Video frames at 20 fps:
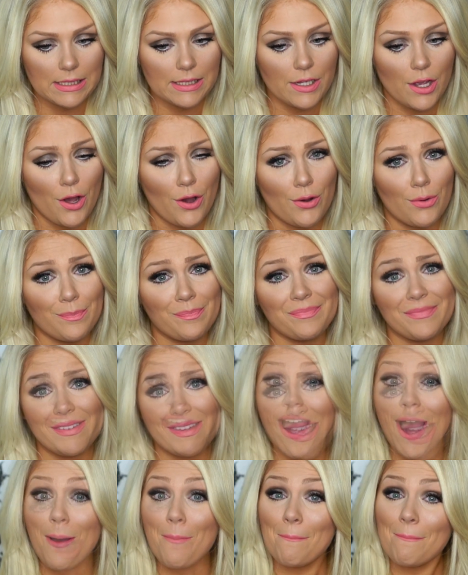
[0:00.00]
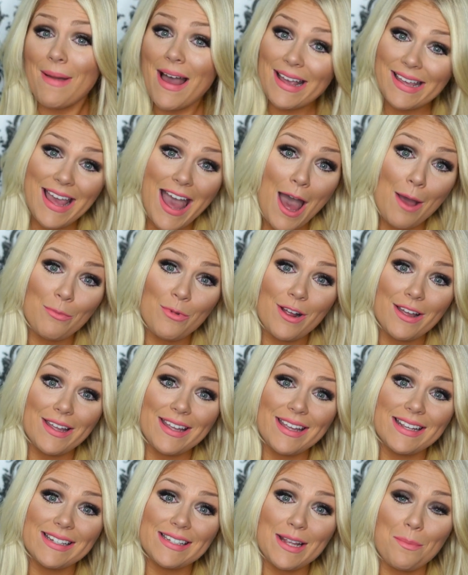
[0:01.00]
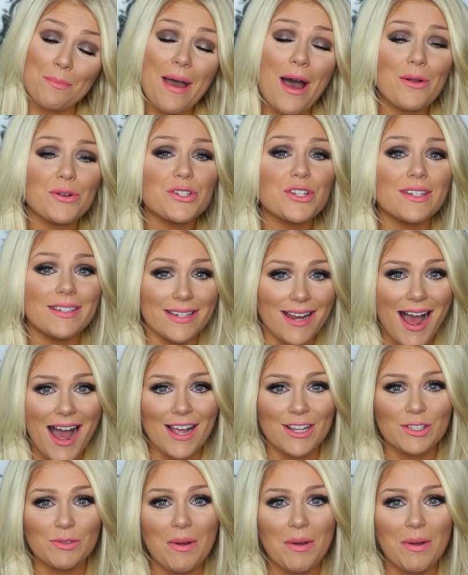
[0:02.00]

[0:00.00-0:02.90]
So yeah, my camera is about to die,